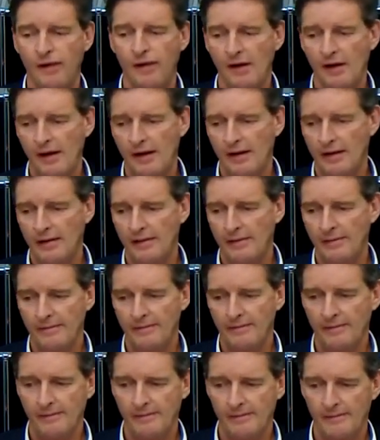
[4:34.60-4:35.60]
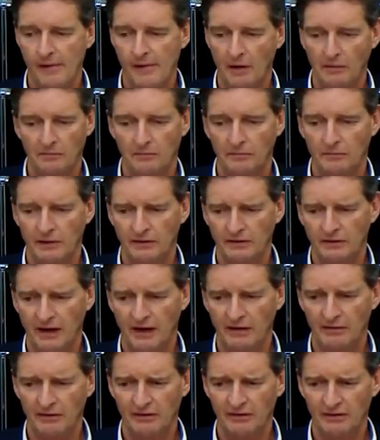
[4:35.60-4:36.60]
And yeah, that's
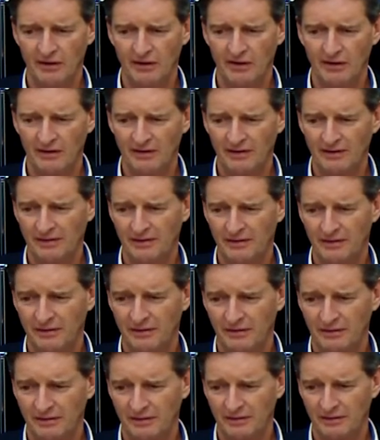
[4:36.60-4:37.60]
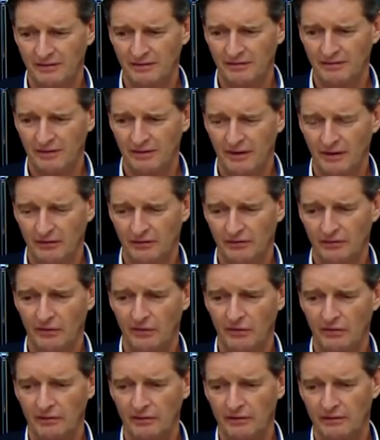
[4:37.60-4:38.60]
how we started. Fast
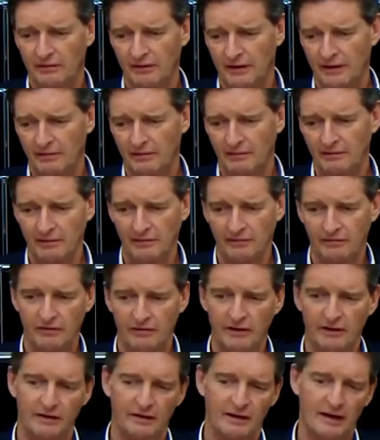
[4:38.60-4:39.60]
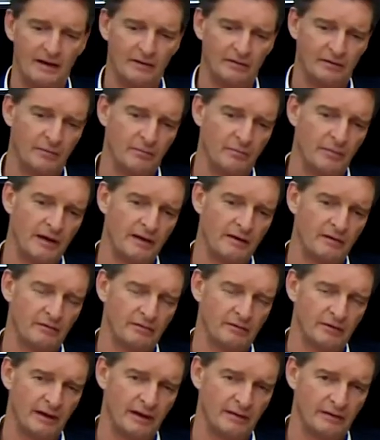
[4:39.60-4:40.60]
forward, then we figured out that many
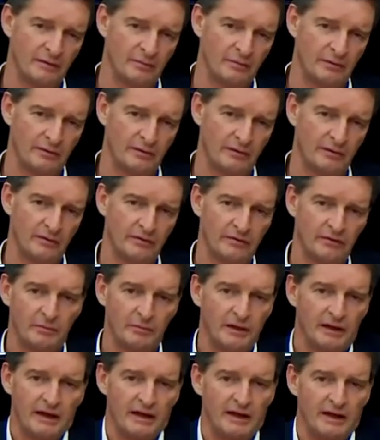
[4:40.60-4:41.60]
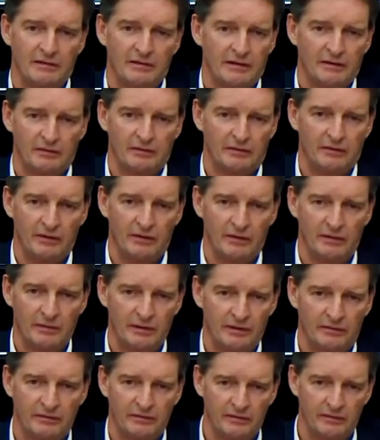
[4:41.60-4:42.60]
of the entrepreneurs, at the beginning, when you start a
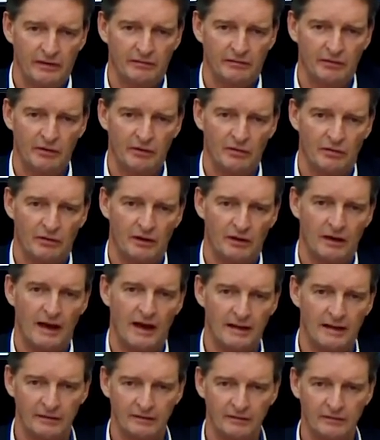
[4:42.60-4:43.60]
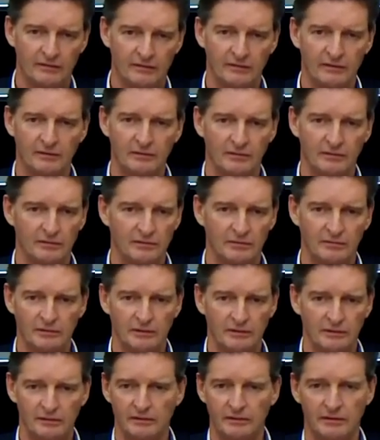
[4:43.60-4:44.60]
business, you have no clients, you
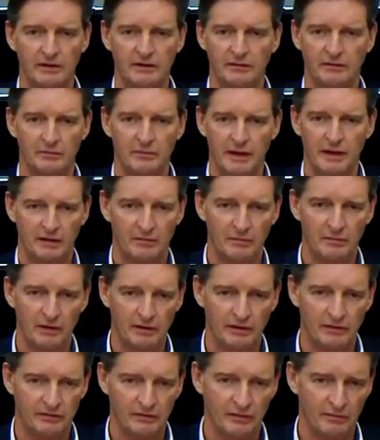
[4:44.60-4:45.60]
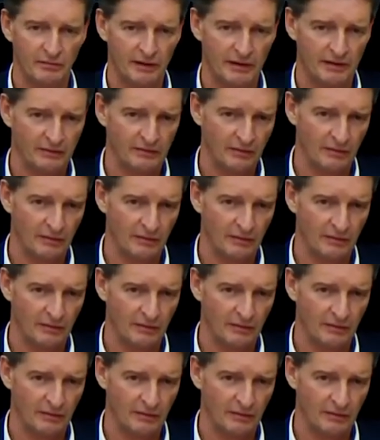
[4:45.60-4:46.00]
need to make money somewhere.